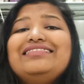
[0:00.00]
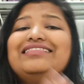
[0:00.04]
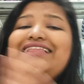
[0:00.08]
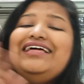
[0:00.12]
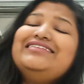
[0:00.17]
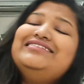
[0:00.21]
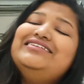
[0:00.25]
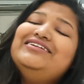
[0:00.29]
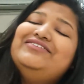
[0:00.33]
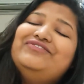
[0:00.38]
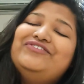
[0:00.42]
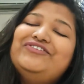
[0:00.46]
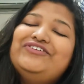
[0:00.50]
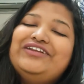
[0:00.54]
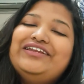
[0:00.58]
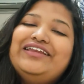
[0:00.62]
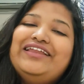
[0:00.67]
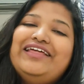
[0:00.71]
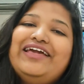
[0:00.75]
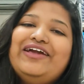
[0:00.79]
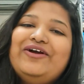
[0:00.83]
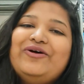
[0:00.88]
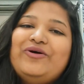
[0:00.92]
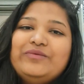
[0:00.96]
That's it for
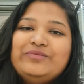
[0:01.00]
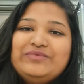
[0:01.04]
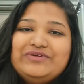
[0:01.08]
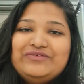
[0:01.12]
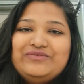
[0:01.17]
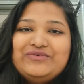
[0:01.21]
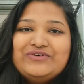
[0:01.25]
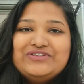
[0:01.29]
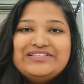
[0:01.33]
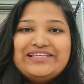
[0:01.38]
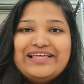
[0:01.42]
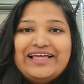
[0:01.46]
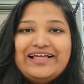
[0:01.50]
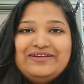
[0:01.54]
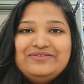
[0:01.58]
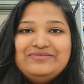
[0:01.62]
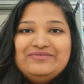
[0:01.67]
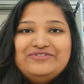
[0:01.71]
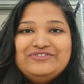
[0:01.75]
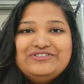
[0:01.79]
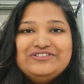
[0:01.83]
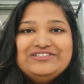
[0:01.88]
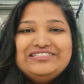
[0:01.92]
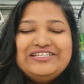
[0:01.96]
today. Hope it was
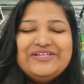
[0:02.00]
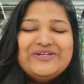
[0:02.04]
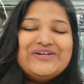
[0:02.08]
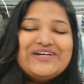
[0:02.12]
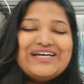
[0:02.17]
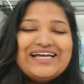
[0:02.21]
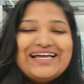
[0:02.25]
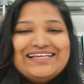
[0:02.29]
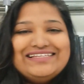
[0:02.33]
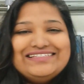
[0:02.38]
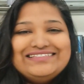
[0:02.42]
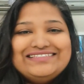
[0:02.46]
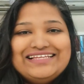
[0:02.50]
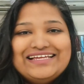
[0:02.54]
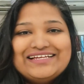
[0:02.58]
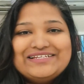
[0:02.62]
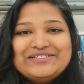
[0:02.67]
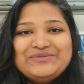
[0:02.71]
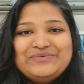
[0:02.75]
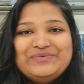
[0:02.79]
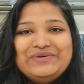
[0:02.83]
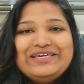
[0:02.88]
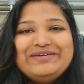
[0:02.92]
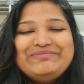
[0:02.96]
helpful. See you guys
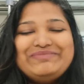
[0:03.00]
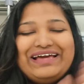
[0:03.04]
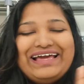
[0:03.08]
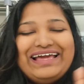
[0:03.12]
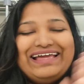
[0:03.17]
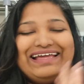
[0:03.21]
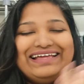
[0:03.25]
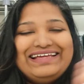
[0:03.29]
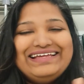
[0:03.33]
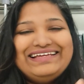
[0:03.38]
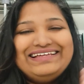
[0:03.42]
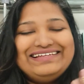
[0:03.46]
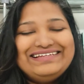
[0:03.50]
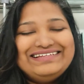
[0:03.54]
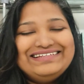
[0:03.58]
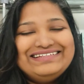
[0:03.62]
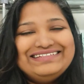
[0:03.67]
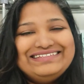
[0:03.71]
next week. Bye.